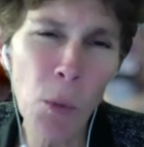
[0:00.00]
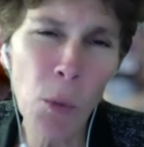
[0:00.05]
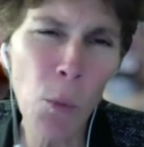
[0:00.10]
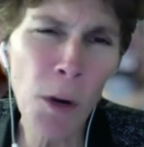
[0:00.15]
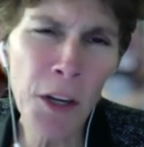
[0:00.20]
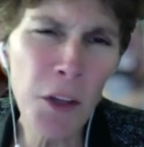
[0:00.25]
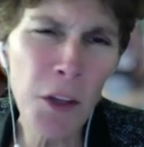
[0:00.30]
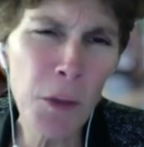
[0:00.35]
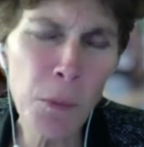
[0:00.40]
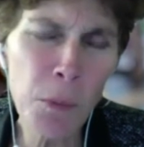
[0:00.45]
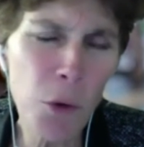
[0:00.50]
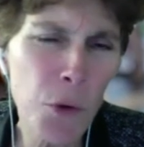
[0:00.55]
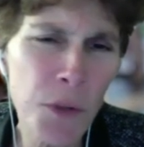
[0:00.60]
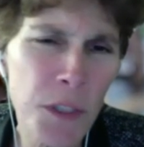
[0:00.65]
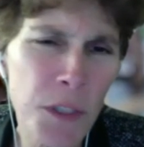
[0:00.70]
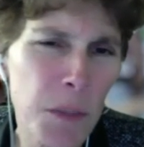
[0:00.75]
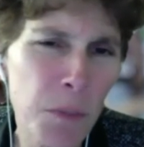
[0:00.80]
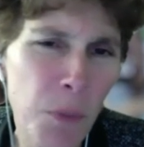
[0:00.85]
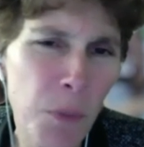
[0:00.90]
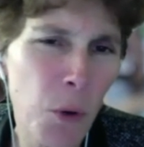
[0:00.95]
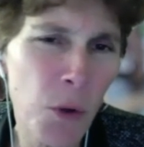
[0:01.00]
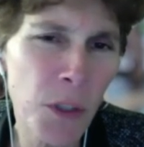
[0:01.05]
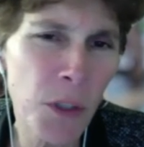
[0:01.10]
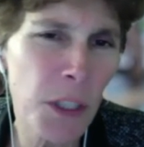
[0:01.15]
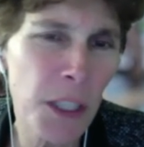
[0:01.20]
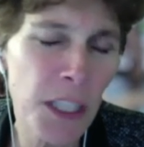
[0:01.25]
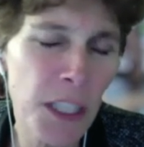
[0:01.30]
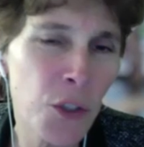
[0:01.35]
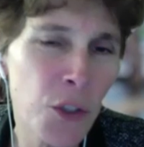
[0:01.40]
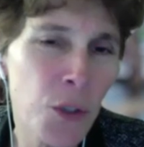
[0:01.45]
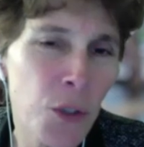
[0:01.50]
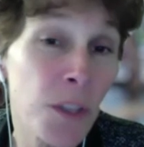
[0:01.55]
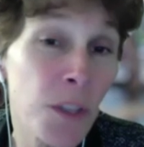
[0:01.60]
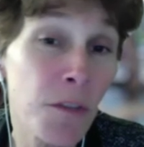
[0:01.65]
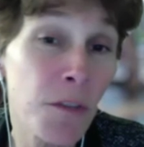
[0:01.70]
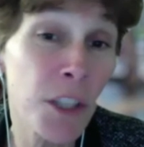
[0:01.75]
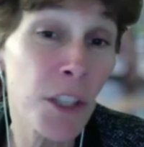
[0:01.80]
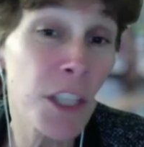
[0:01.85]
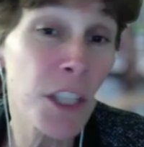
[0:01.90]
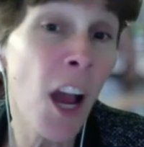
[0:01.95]
one of the most important issues
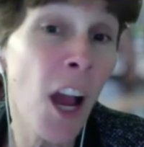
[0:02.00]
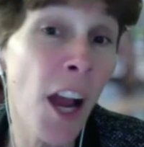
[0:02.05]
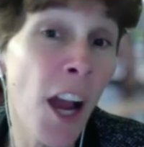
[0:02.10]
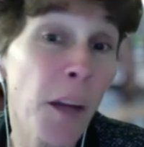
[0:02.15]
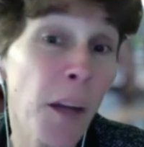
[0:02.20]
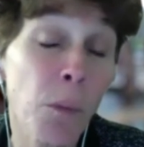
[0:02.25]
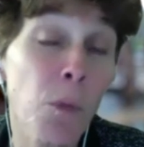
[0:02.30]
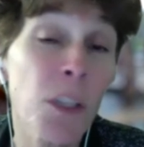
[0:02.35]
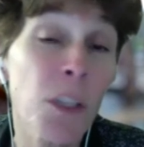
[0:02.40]
of our time,